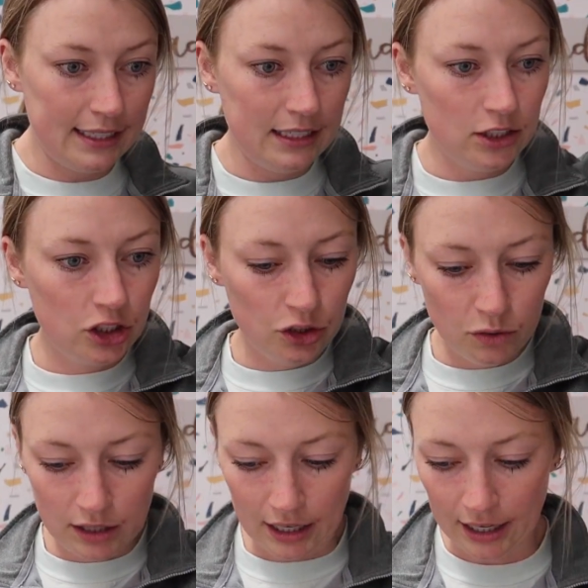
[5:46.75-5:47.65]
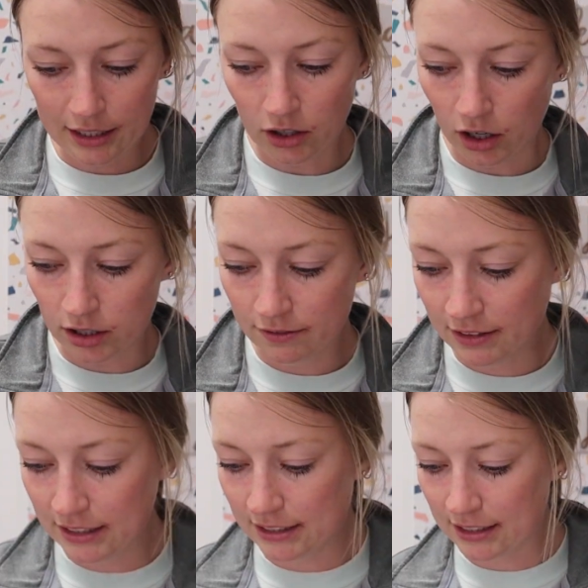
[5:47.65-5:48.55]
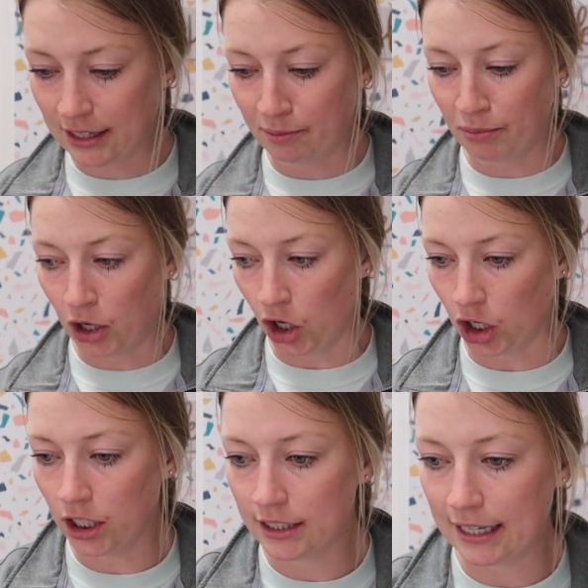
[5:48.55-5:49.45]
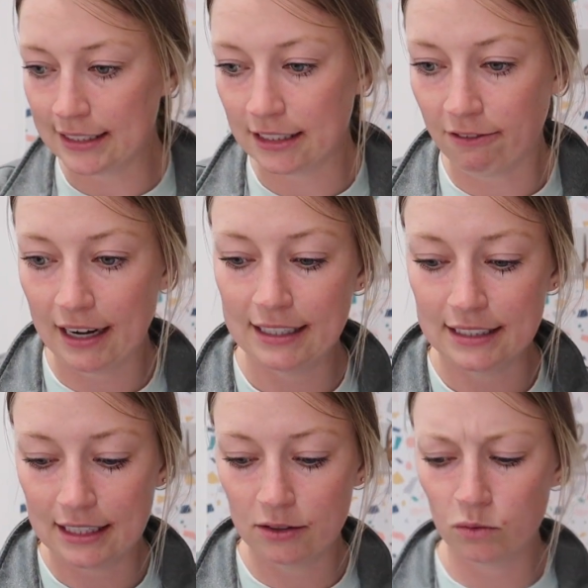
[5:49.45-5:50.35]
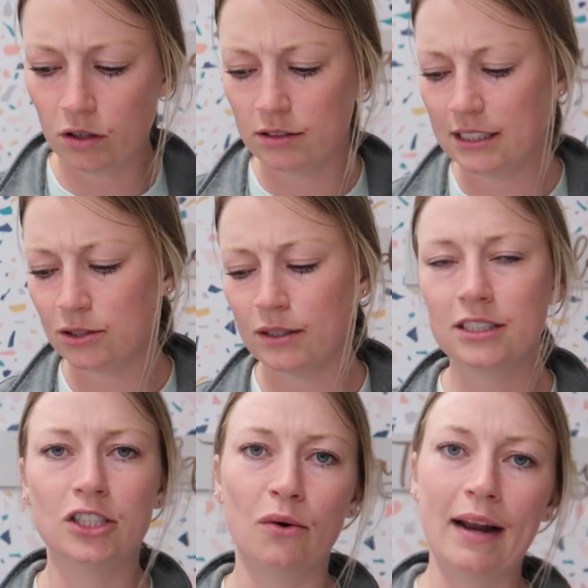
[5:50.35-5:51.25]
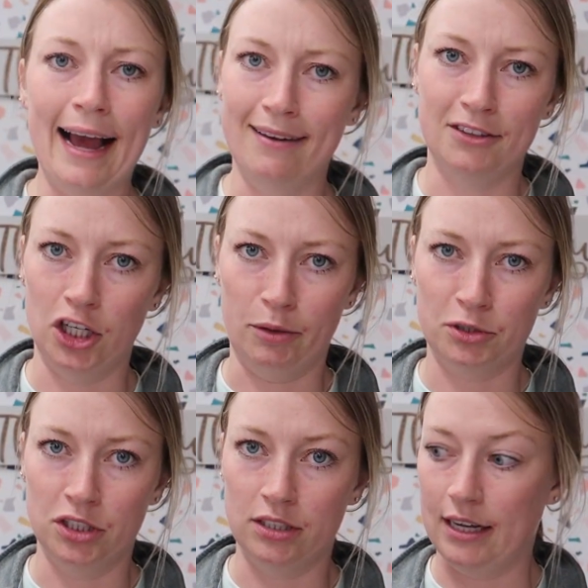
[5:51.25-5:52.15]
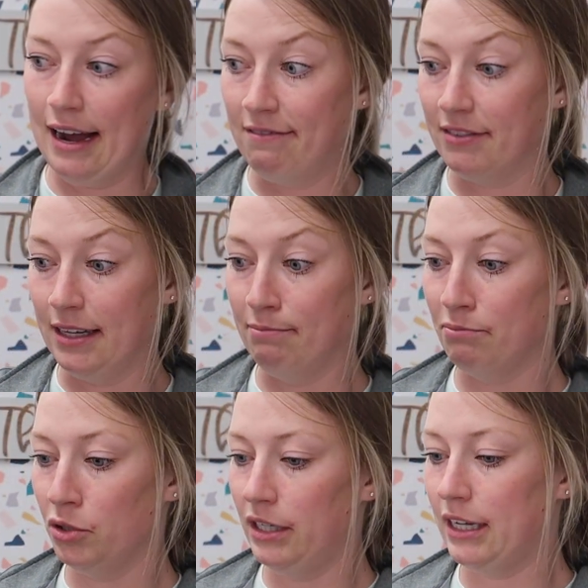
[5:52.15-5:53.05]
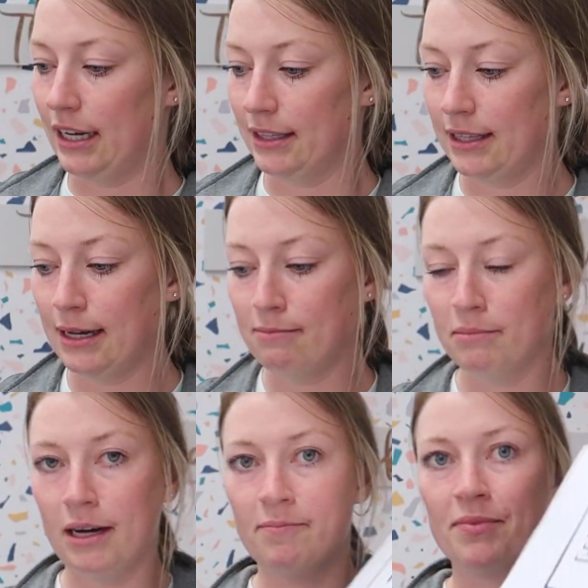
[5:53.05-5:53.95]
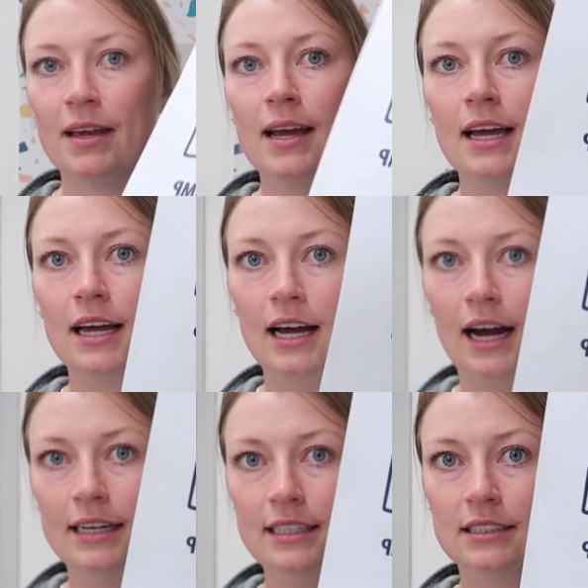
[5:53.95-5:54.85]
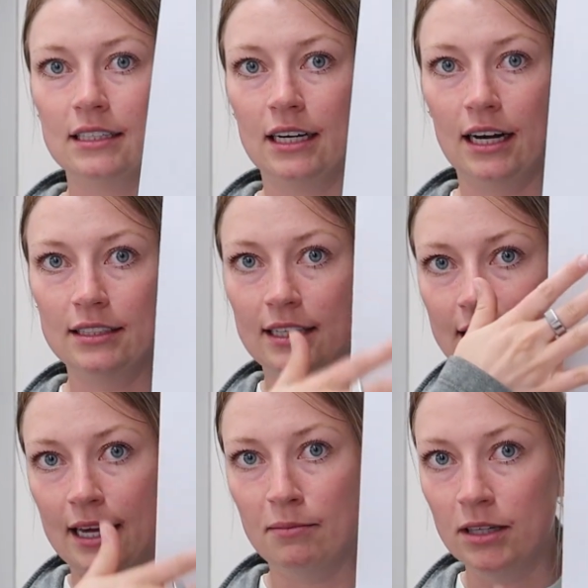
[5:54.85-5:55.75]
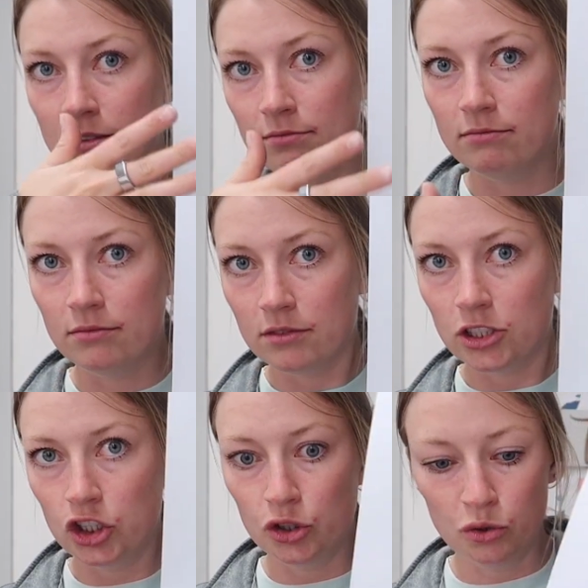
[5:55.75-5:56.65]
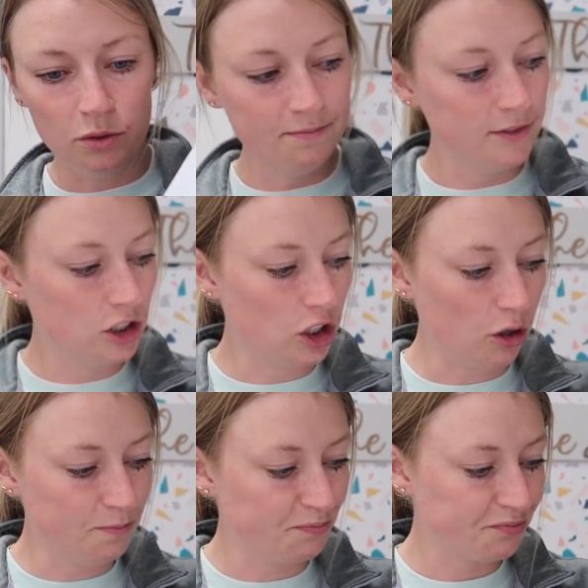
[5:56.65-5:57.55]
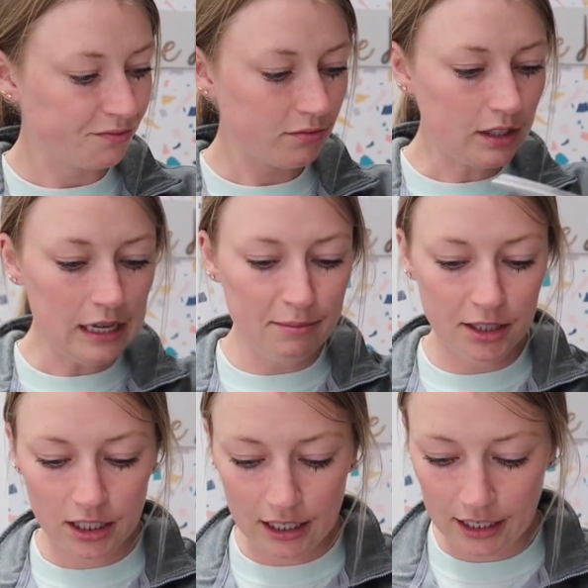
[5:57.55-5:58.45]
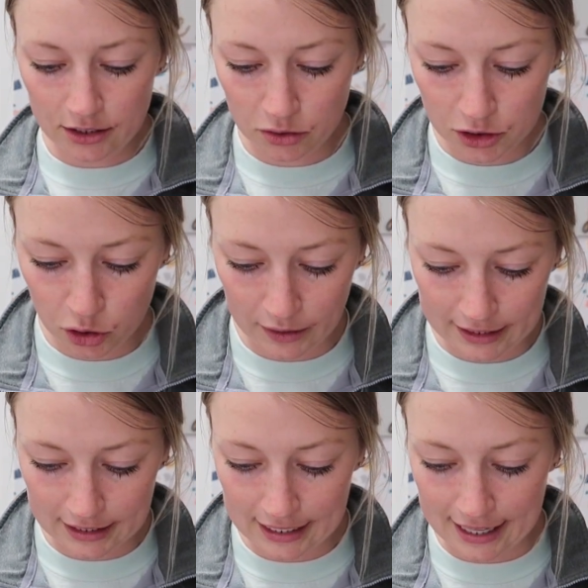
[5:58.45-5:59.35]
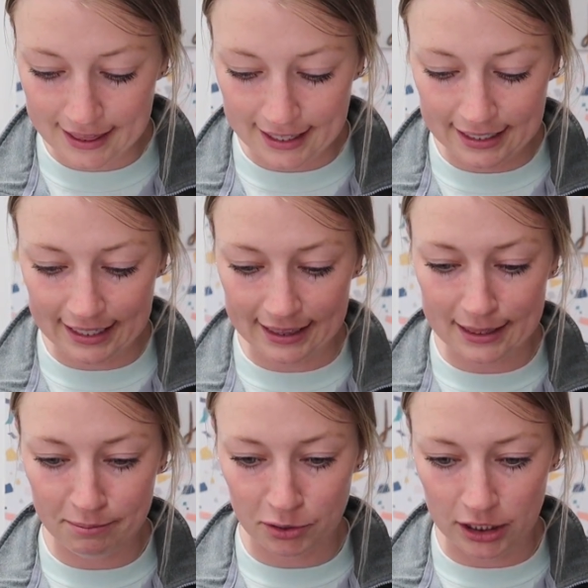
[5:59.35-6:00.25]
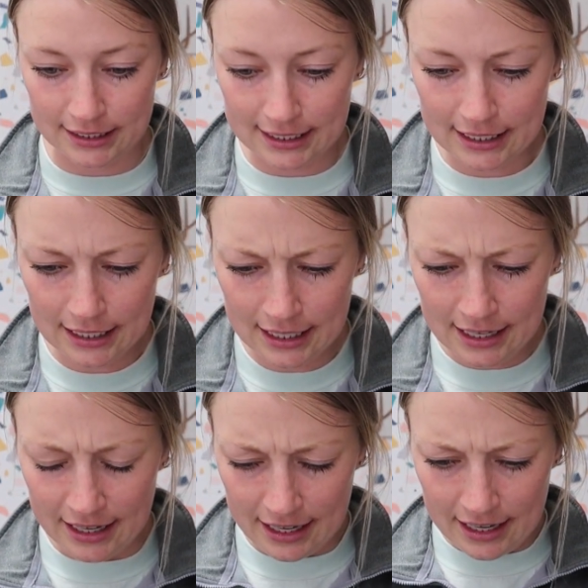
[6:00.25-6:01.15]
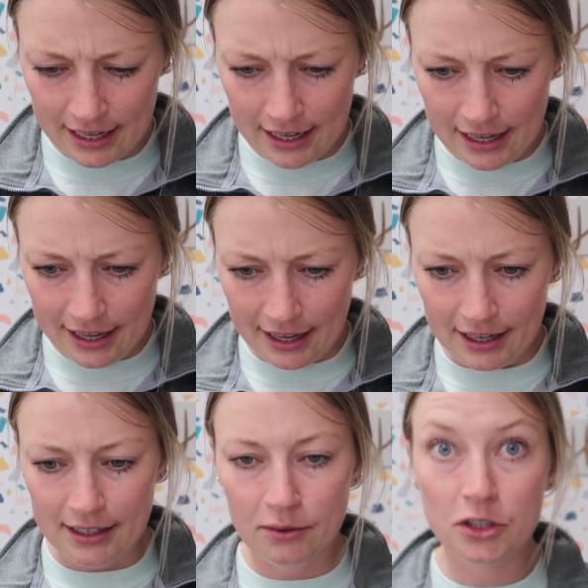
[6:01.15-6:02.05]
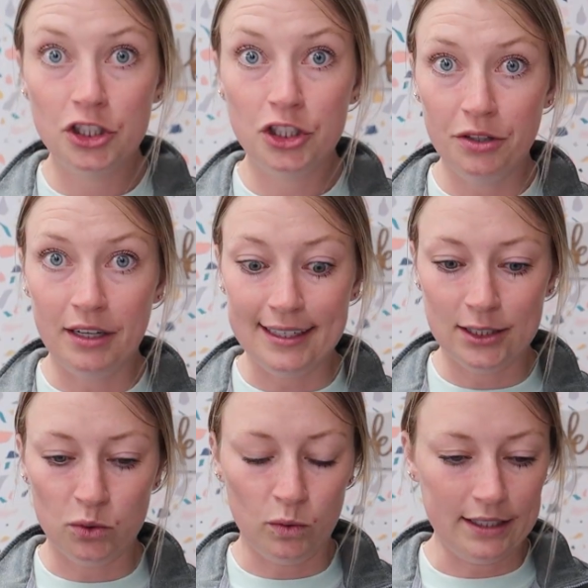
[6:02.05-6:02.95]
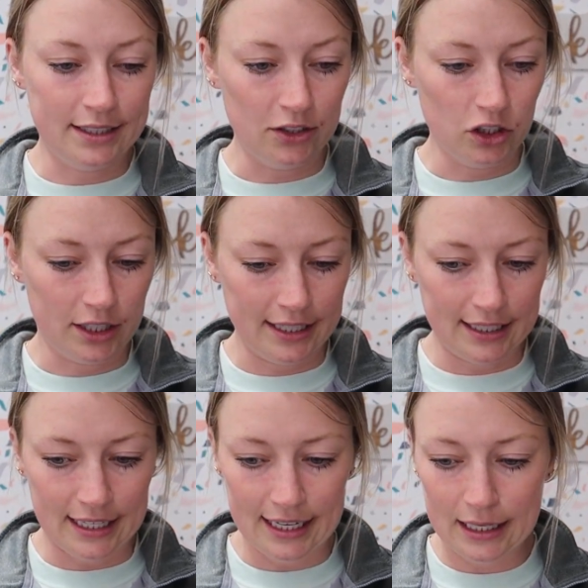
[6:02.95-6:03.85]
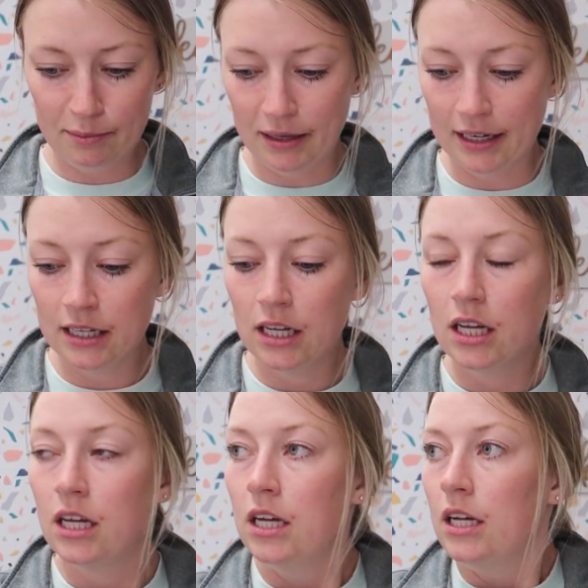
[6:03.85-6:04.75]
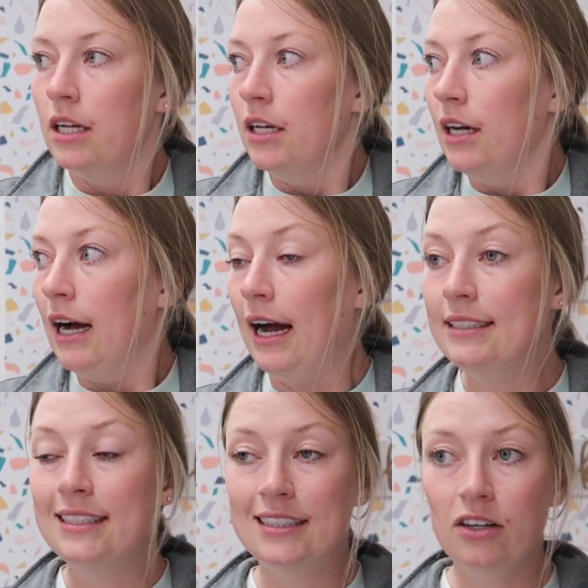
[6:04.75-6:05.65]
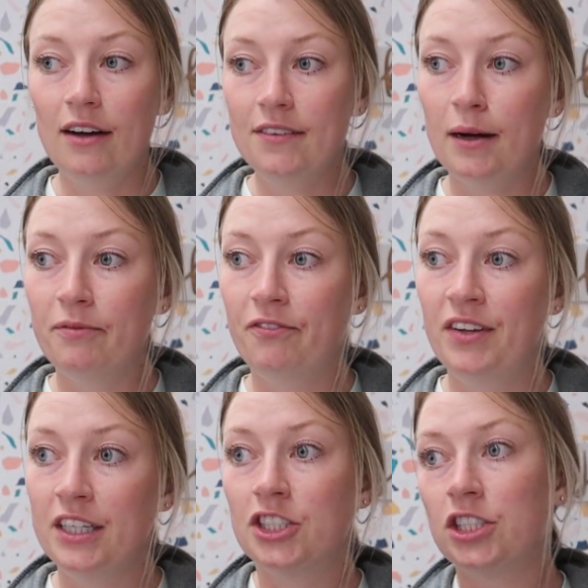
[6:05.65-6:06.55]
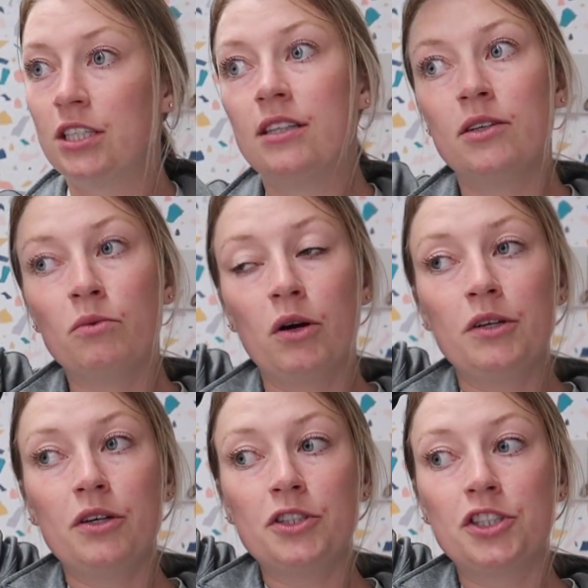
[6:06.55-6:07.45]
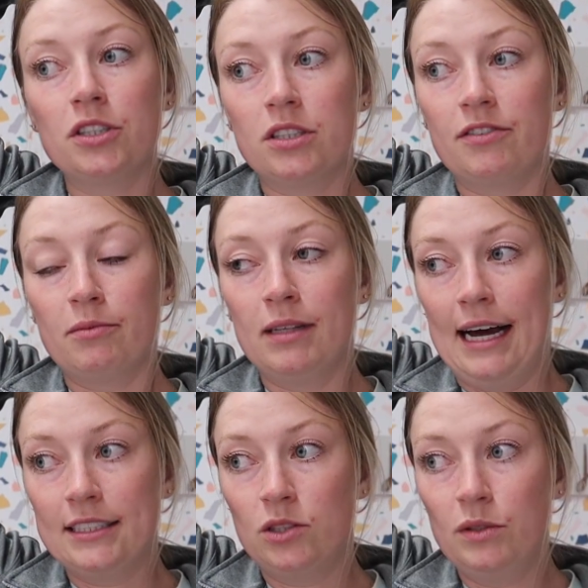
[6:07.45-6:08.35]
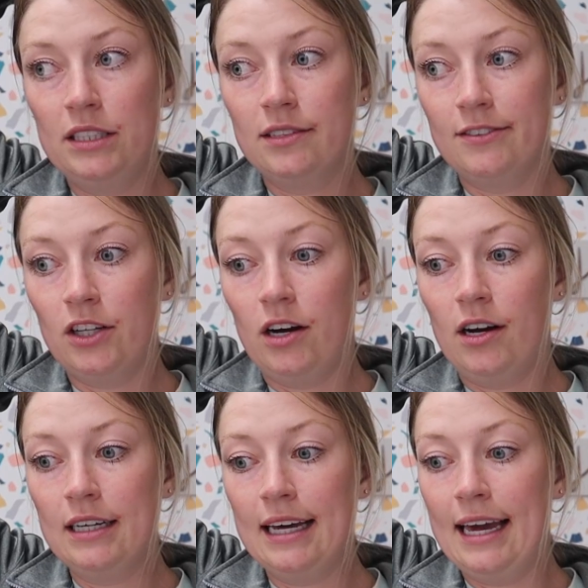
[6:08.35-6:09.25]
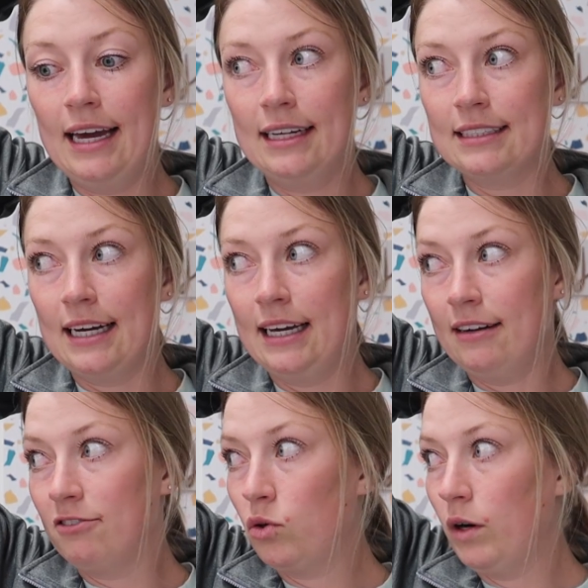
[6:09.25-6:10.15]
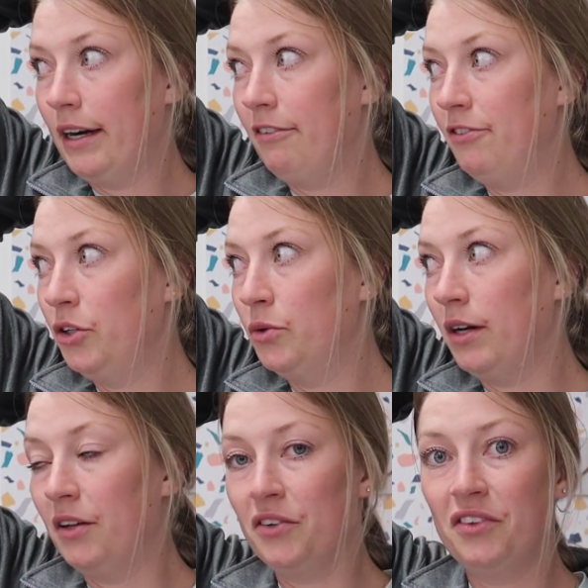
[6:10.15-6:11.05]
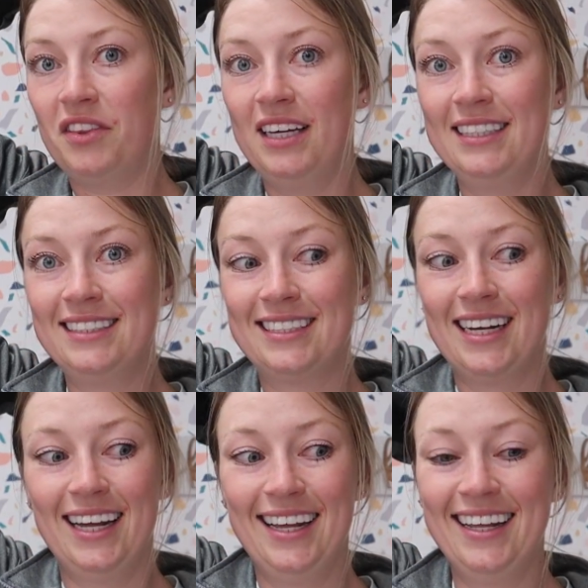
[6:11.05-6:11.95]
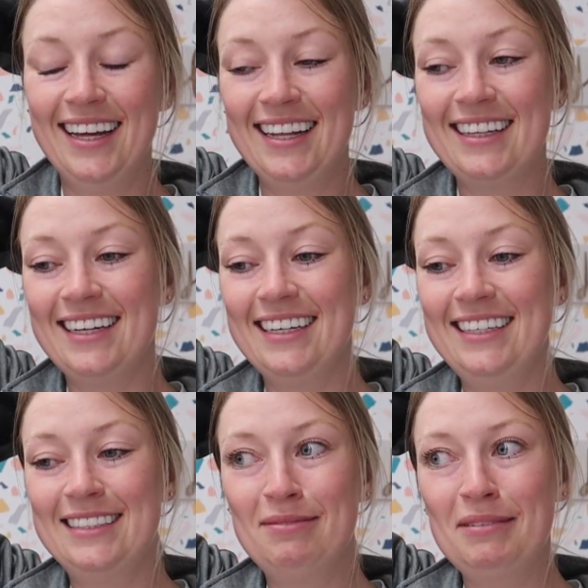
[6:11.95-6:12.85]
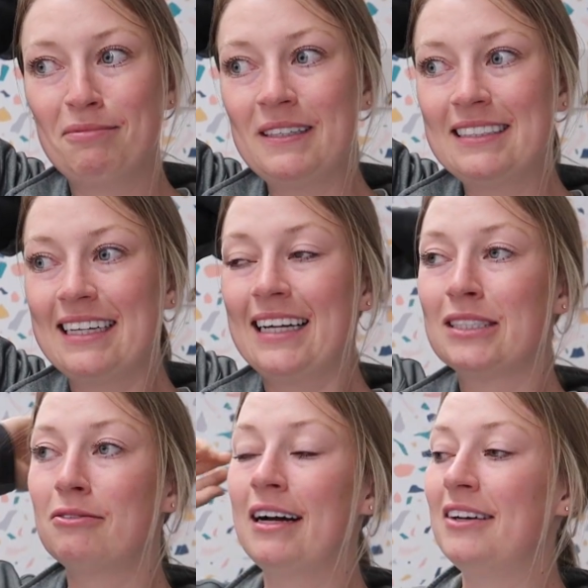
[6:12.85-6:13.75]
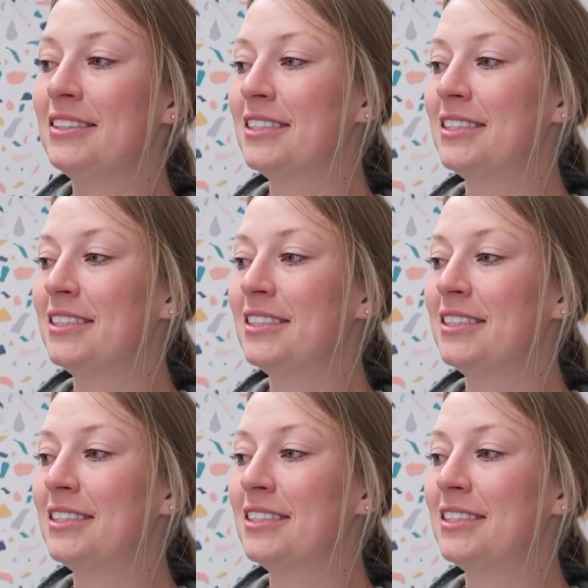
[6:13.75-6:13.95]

I need to cut all of these apart as if I didn't, well, these ones don't have the option to have them pre-cut them, but I need to cut, they came in two. So I'm gonna cut those quickly and then get them printed, and I will you guys what they're looking like. But I still have not finished the rodeo shirts from last week's vlog, and I have quite a few other things that need to be printed as well.